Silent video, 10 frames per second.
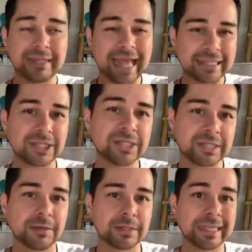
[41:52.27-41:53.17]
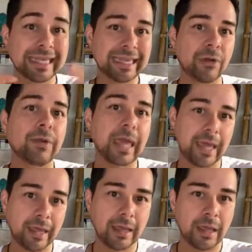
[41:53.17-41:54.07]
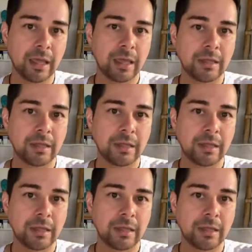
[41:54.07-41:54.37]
But that's just to get okay.